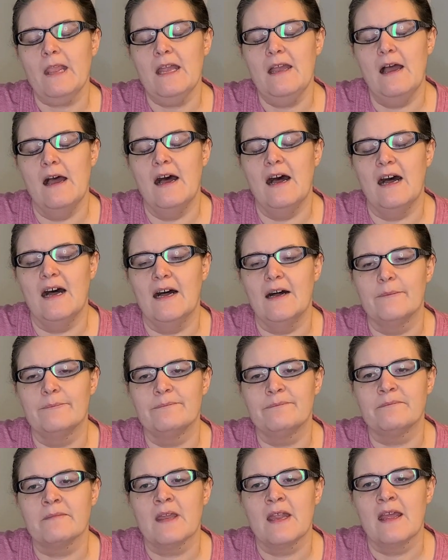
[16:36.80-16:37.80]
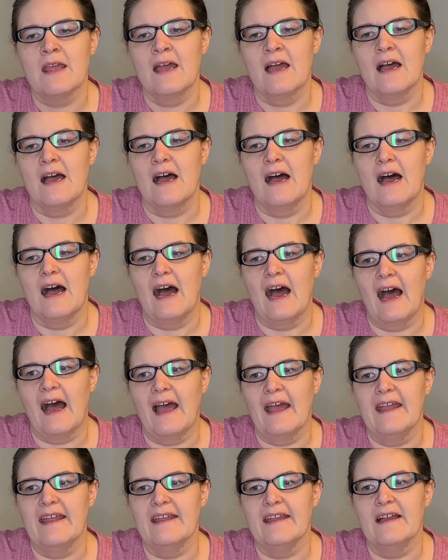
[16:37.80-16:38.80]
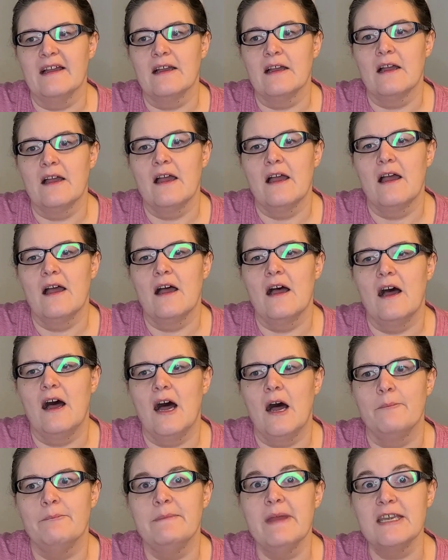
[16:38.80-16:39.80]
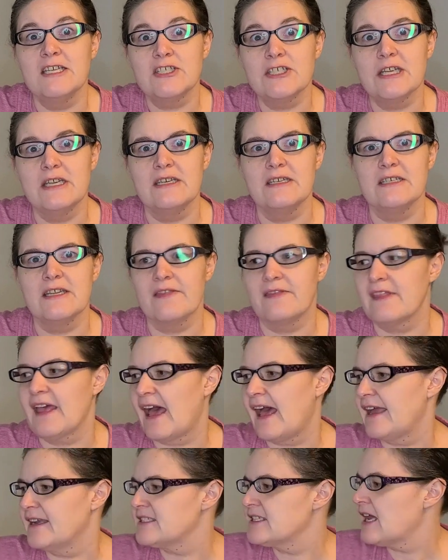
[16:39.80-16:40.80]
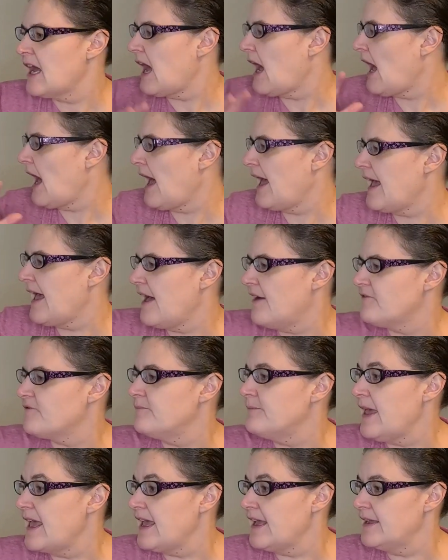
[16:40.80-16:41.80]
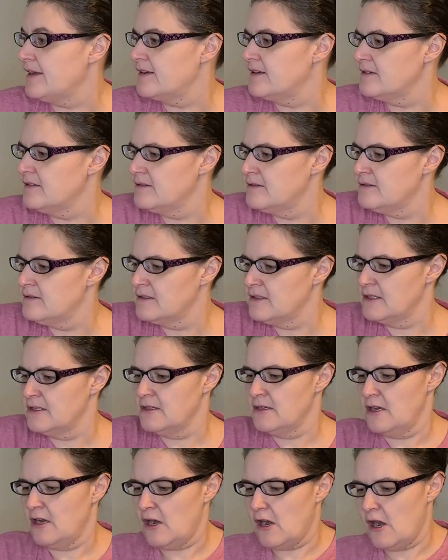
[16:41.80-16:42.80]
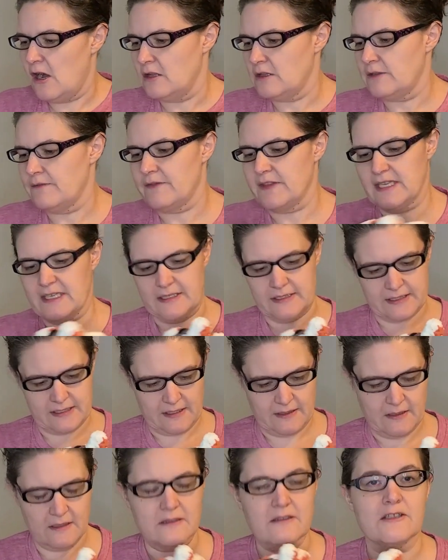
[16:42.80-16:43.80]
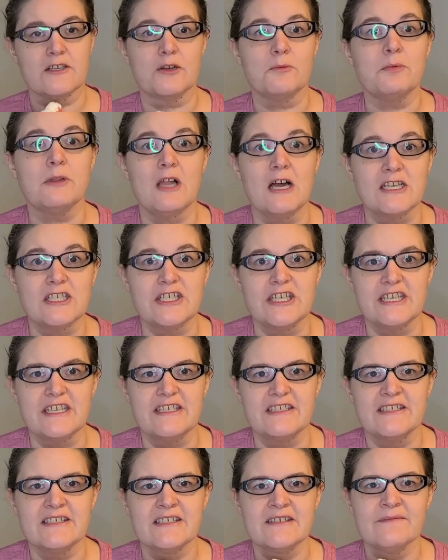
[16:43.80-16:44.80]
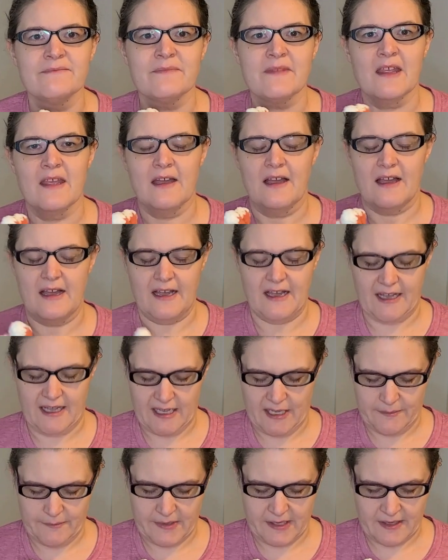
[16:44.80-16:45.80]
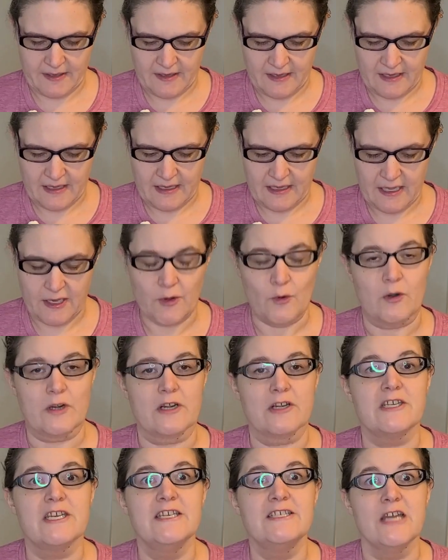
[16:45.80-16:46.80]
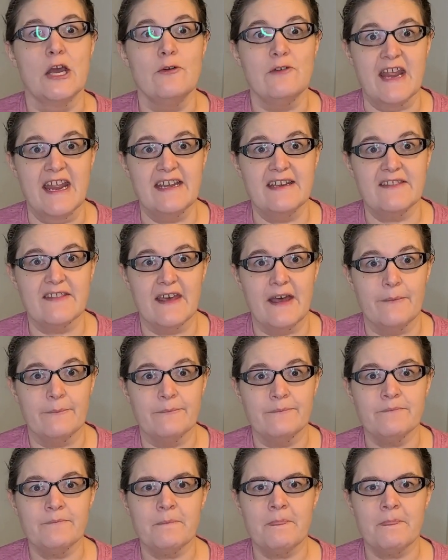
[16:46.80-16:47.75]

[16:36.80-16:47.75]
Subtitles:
I mentioned that I have made all of these little plushies in order to donate them